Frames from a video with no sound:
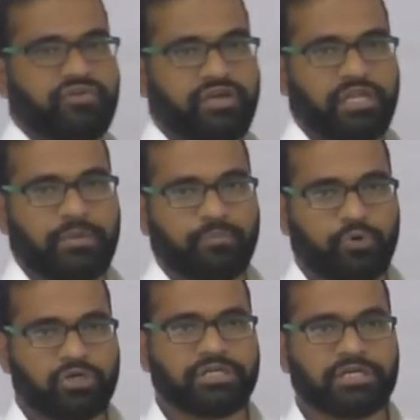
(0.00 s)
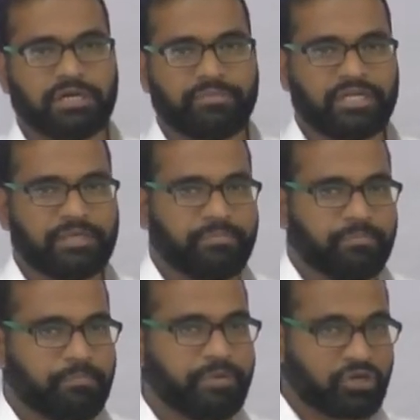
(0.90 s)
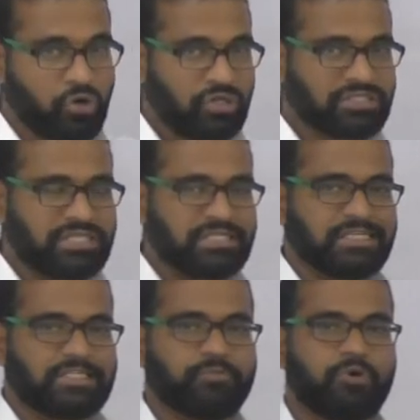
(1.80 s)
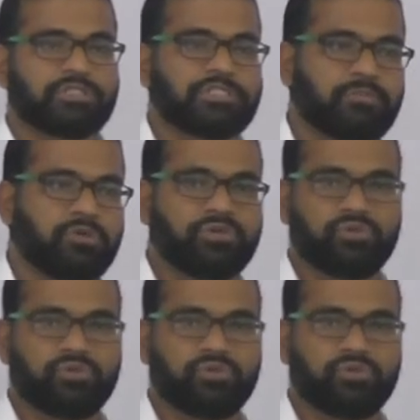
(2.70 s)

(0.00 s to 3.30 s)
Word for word: very important committee because it is responsible